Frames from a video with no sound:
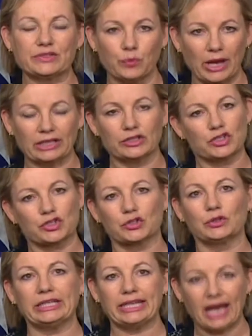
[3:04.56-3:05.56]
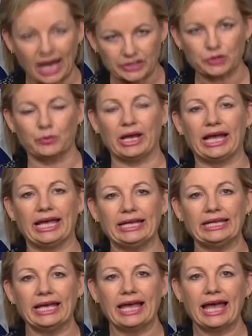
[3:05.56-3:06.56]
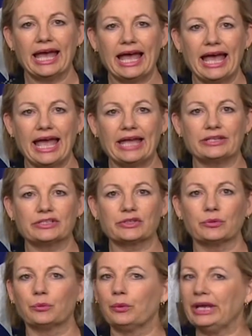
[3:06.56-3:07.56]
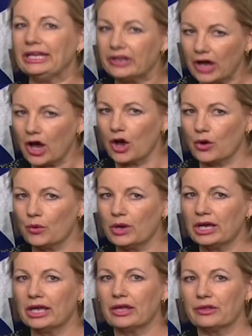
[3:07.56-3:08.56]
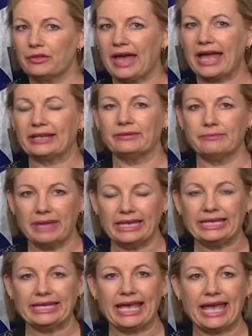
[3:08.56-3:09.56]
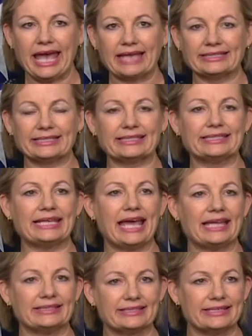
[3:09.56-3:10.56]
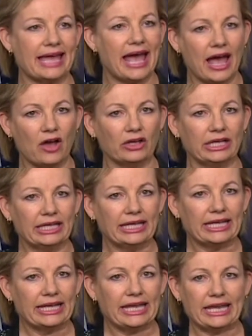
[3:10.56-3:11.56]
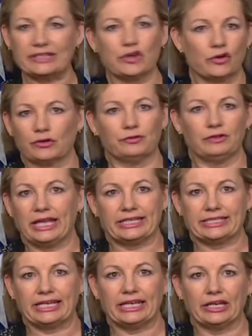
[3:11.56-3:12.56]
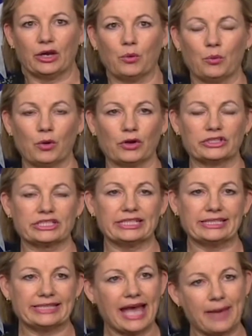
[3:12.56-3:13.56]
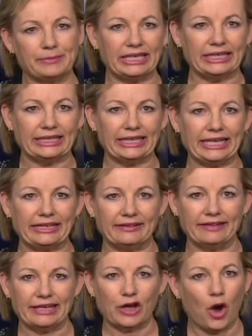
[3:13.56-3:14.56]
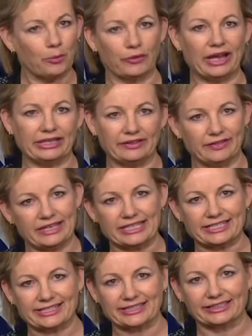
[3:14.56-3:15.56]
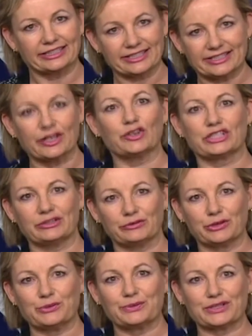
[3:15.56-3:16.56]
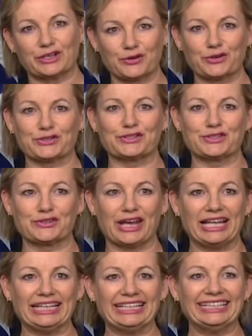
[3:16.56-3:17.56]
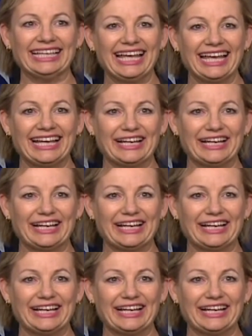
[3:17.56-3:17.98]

is well and truly underway, and we know that Medicare as it stands now is not reflecting what is happening in the operating theatres and consulting rooms across Australia.